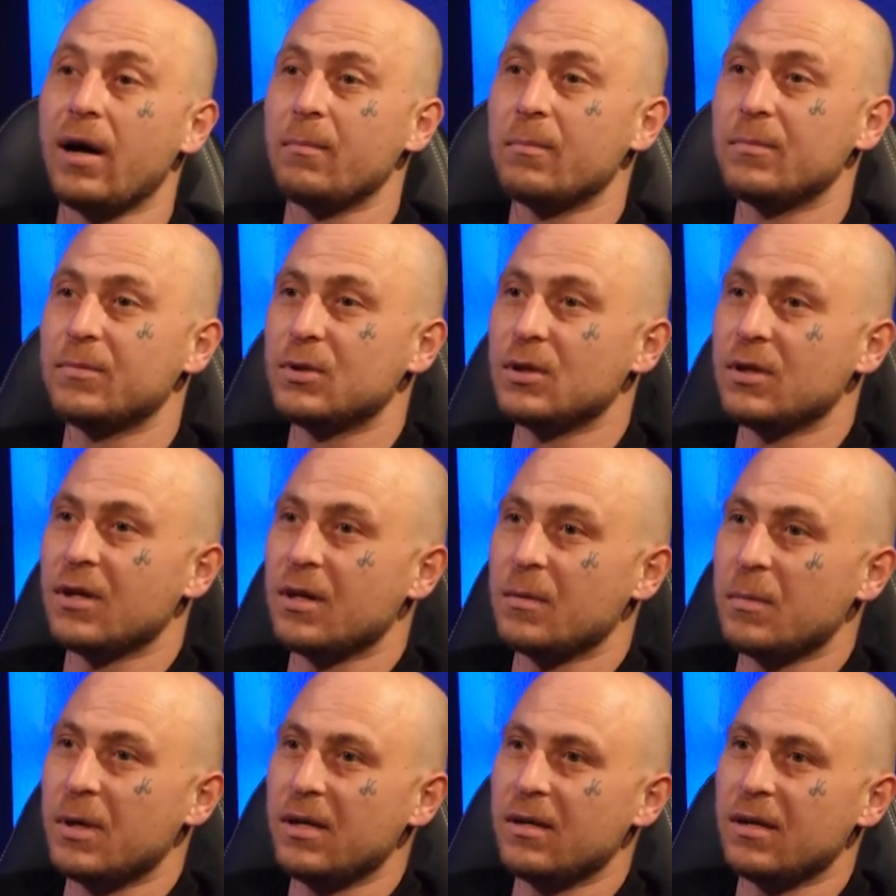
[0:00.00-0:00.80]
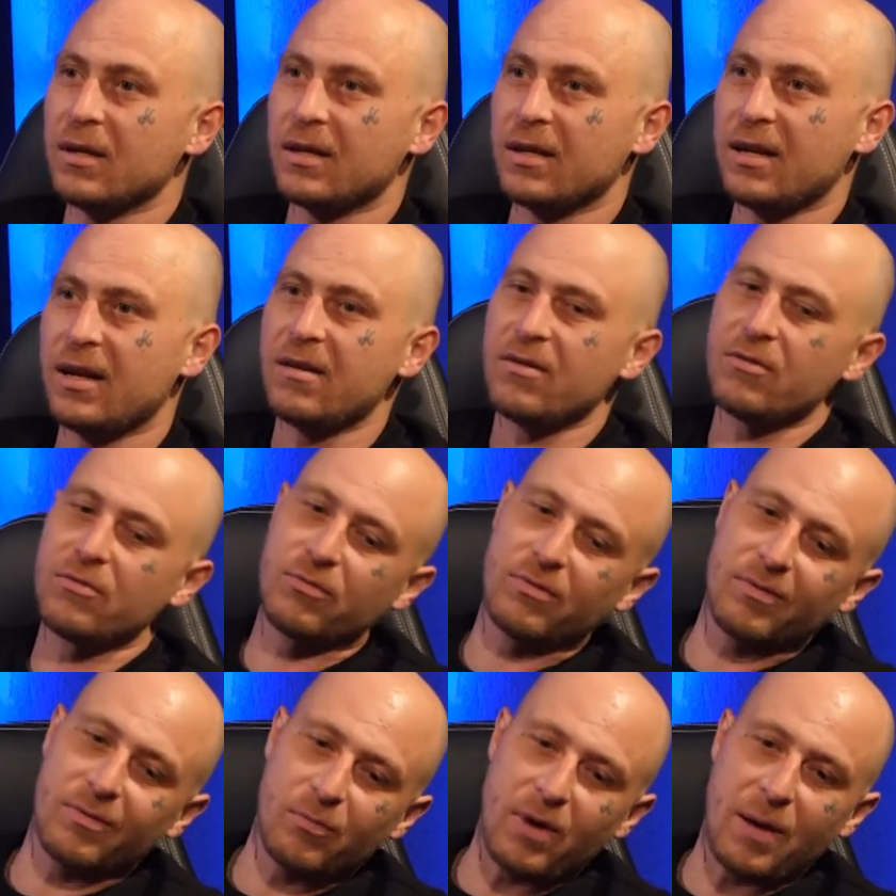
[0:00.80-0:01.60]

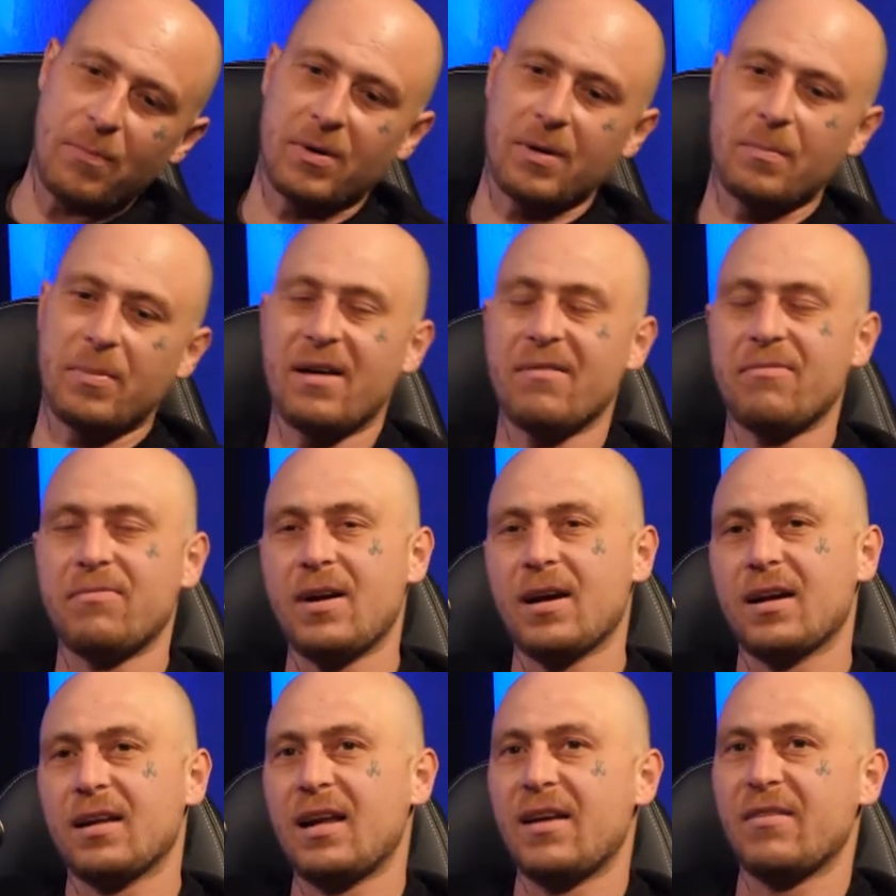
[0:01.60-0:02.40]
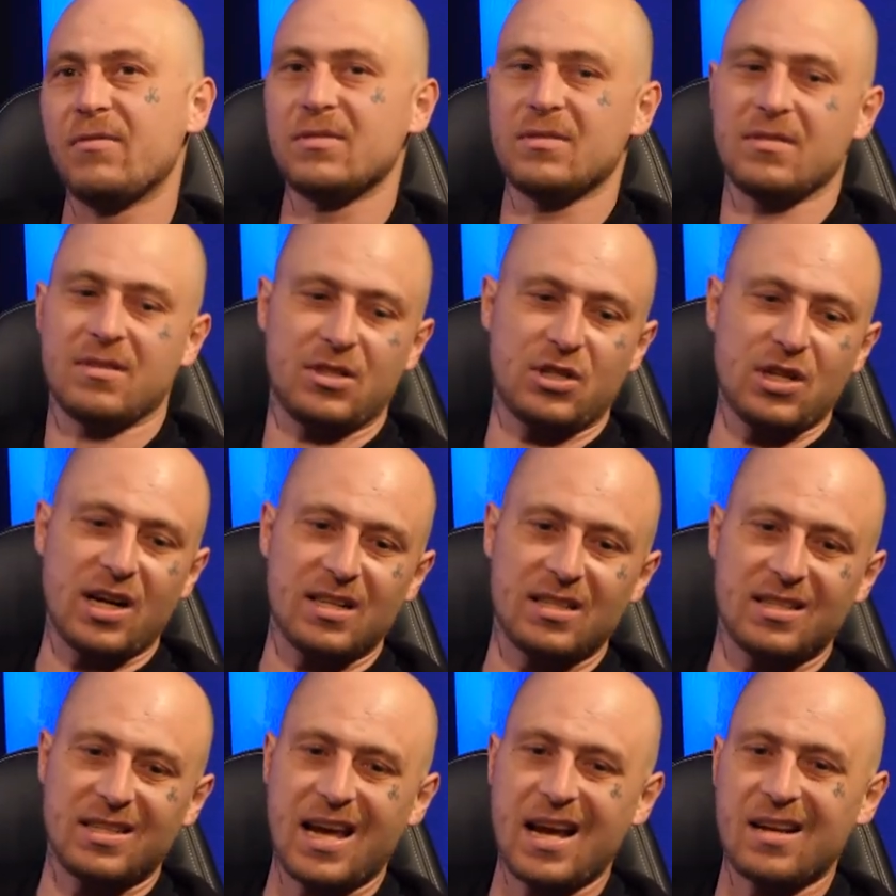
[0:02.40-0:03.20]
Rapping about fucking
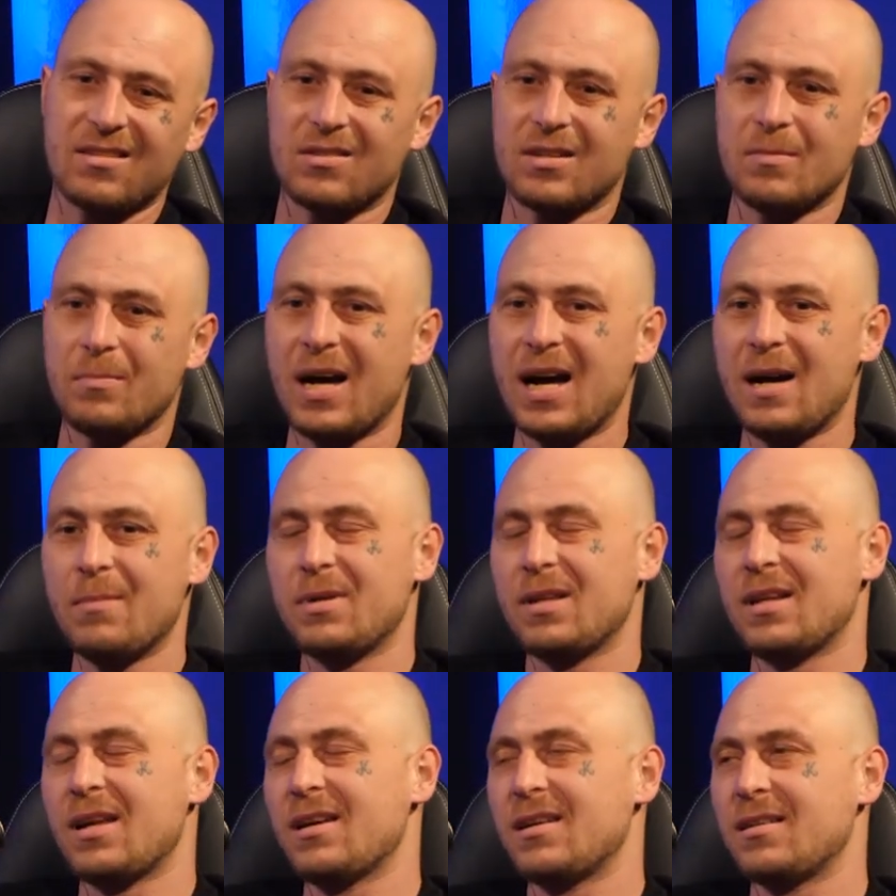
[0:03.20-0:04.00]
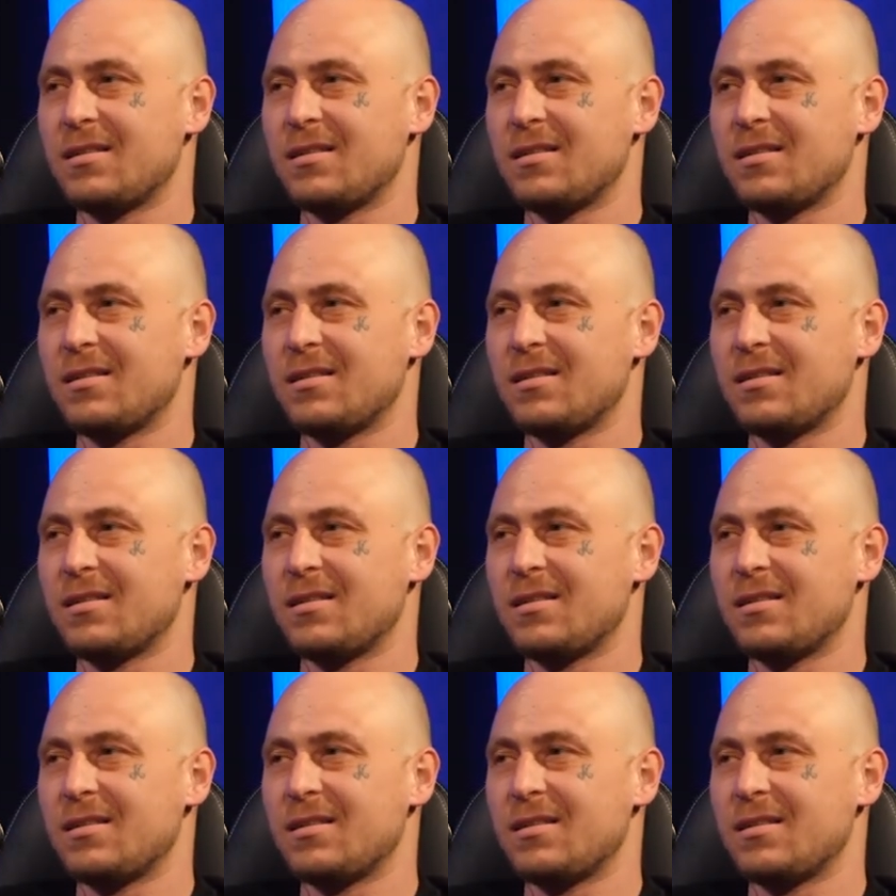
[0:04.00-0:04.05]
chucking snags on the barbie,